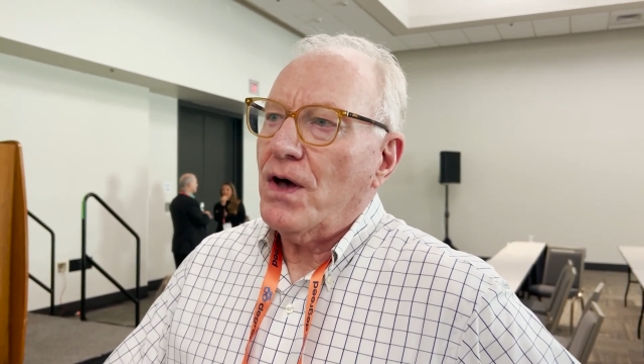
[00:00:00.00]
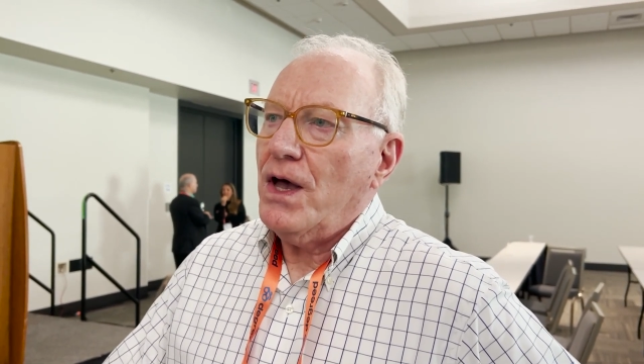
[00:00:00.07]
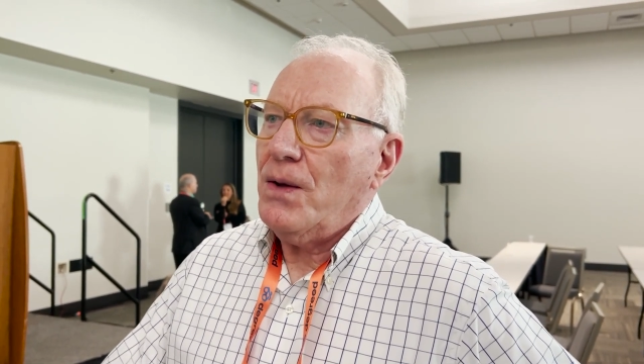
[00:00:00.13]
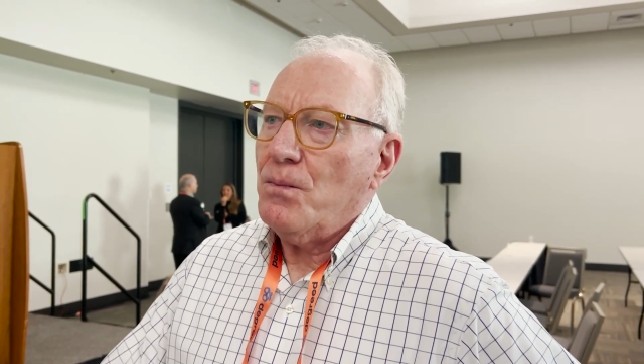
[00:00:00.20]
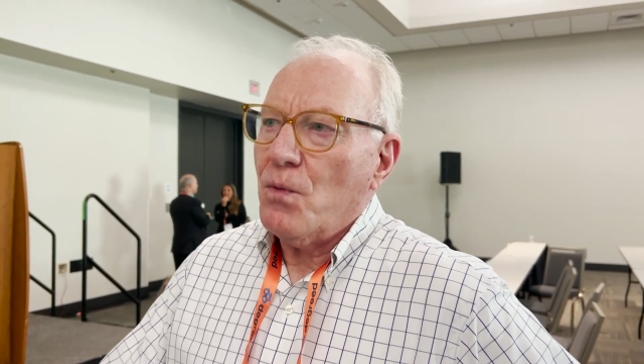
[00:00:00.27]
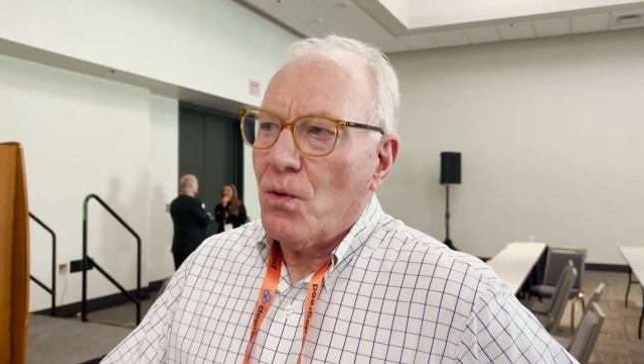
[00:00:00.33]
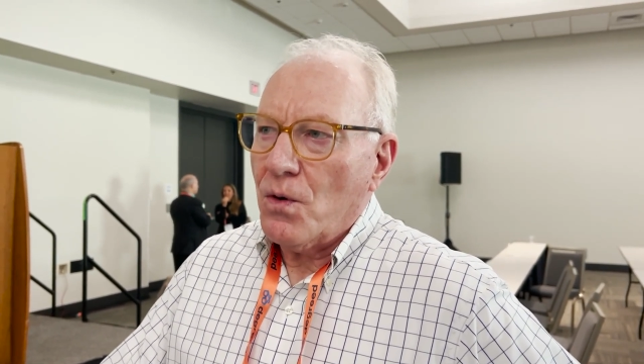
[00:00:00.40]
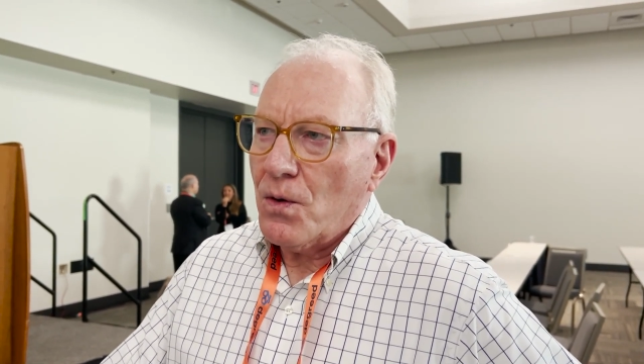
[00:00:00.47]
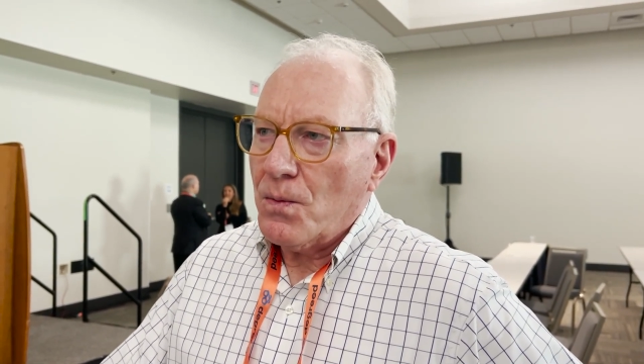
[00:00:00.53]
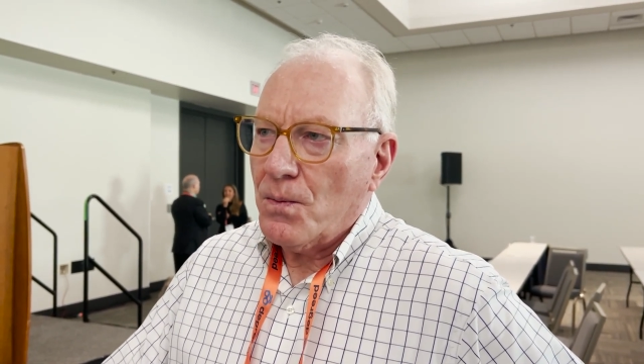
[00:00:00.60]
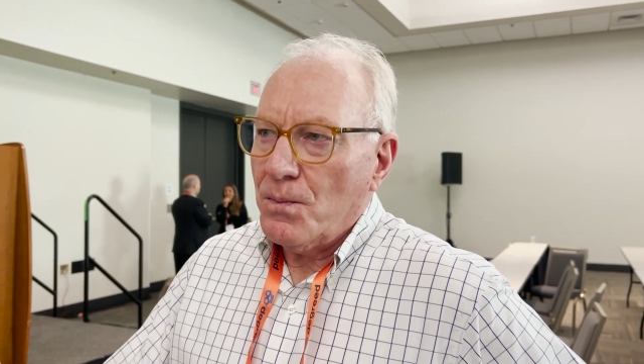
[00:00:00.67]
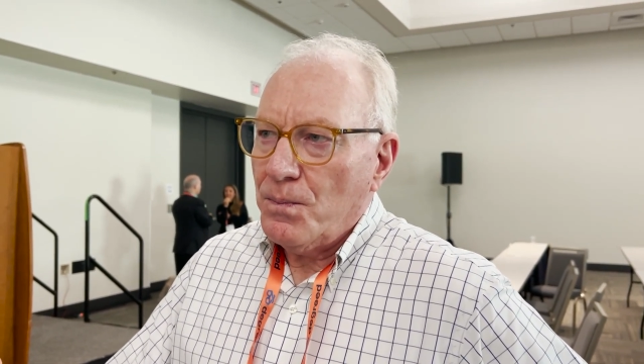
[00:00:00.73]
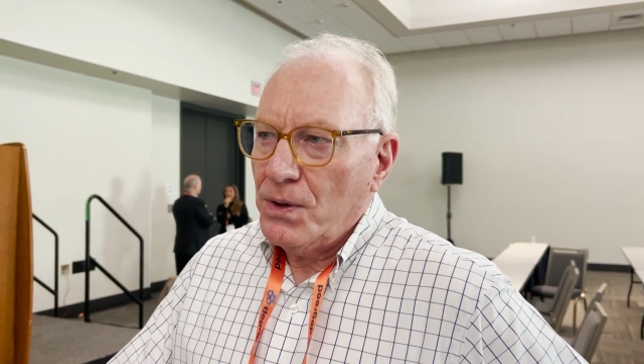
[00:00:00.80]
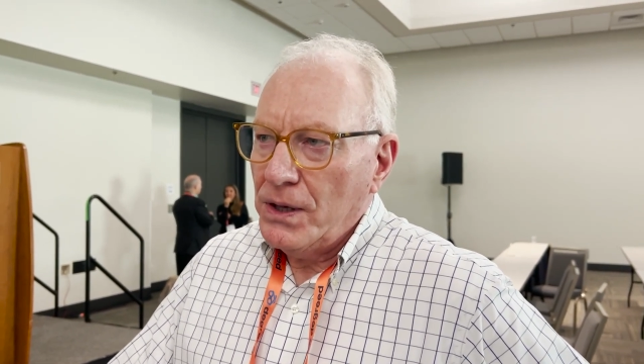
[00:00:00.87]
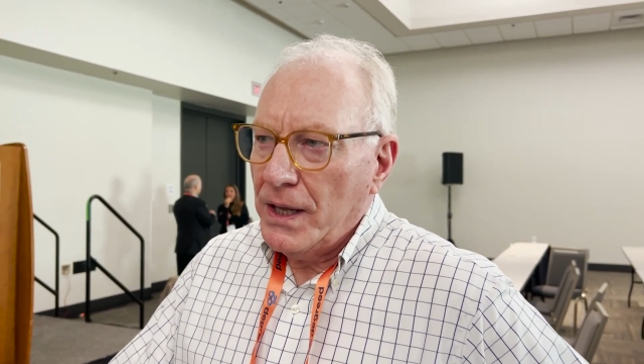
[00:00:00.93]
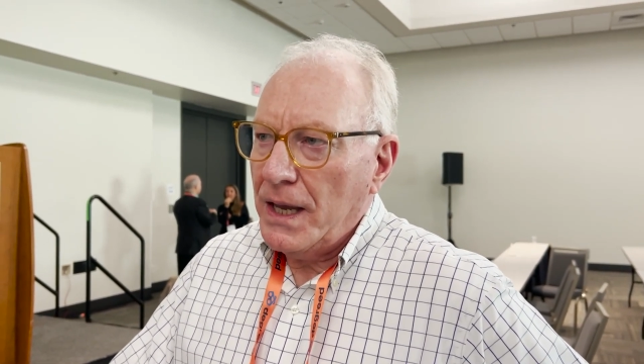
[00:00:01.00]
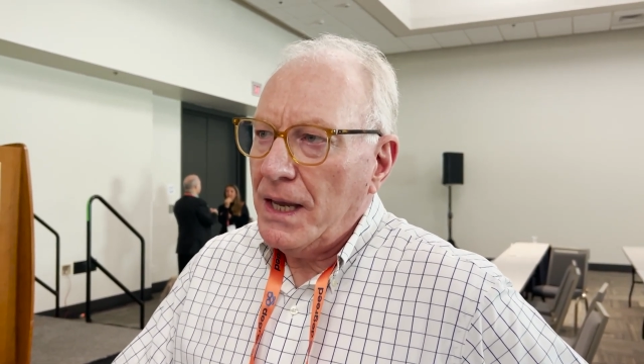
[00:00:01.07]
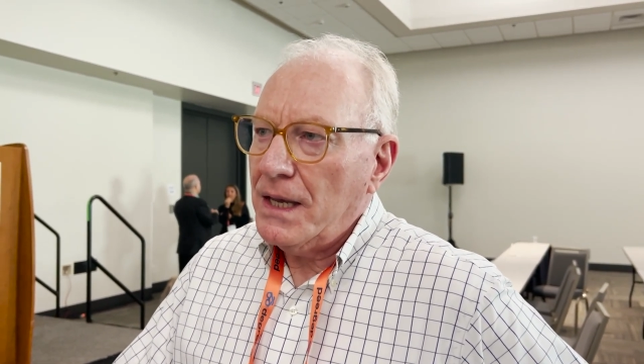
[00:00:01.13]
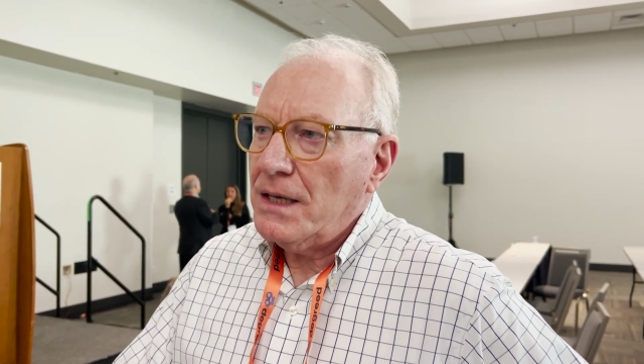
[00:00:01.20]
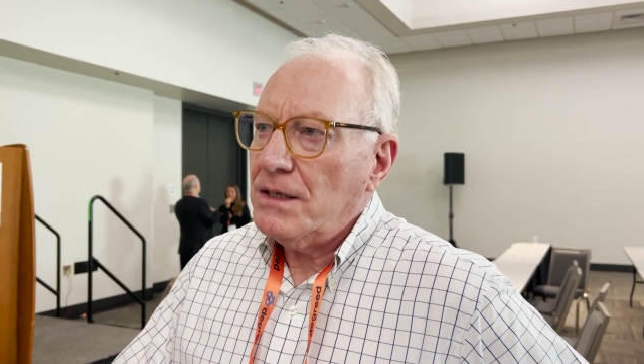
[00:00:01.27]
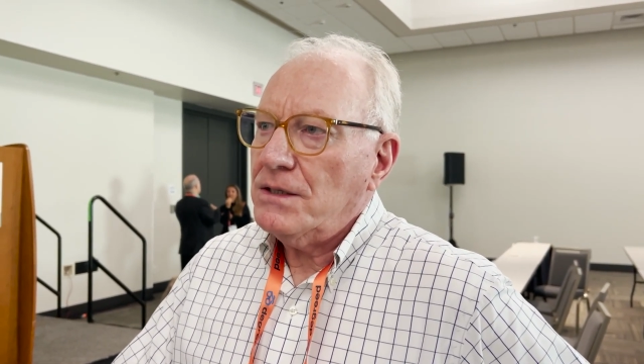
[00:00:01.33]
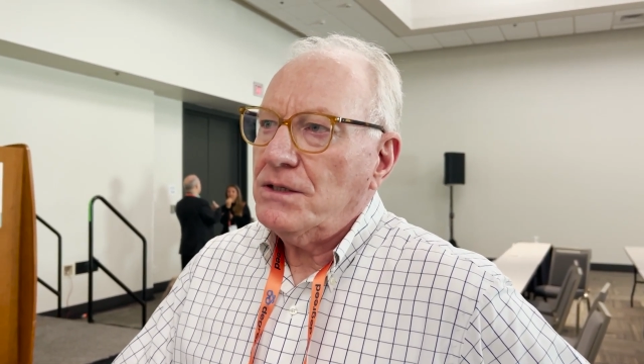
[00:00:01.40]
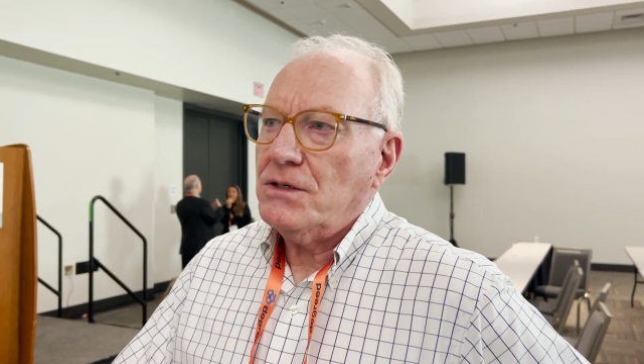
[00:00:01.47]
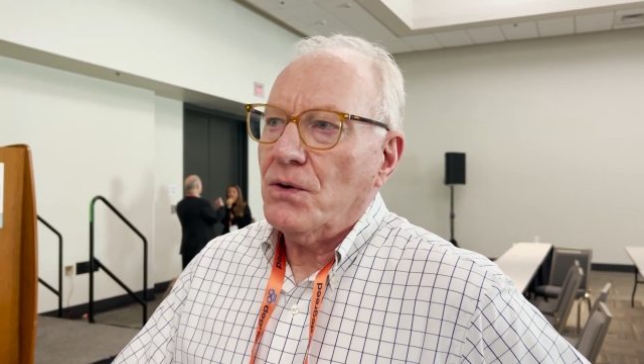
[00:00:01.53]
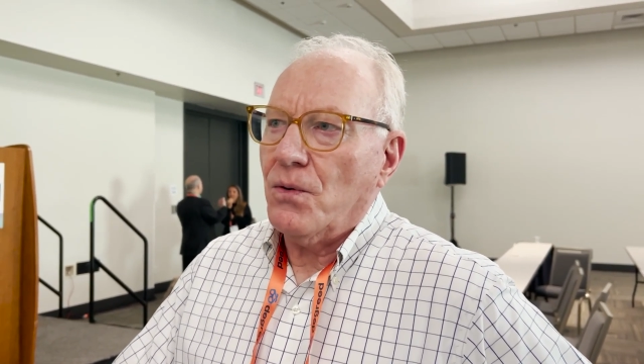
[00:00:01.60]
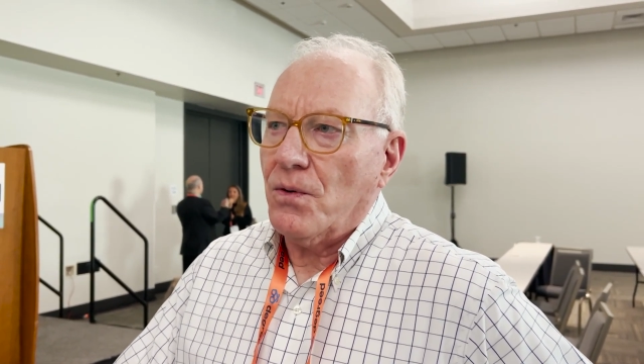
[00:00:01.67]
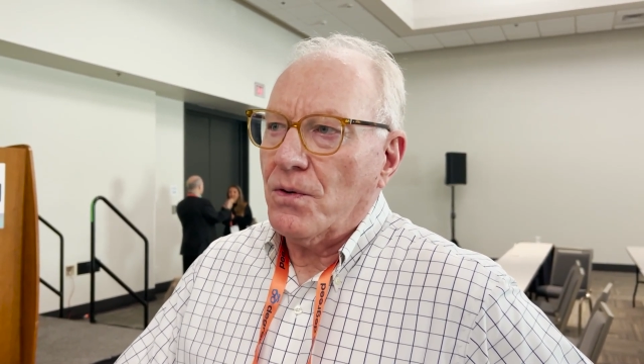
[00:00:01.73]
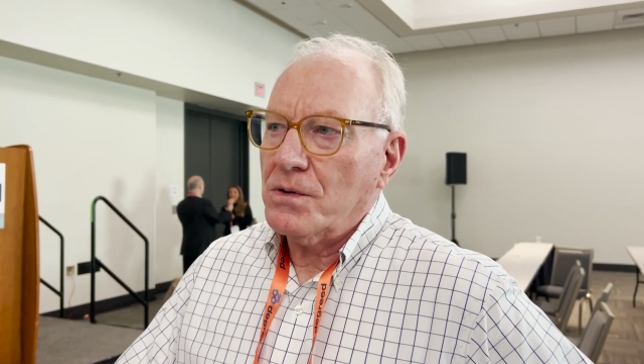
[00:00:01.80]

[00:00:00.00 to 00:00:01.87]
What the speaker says: a more planned or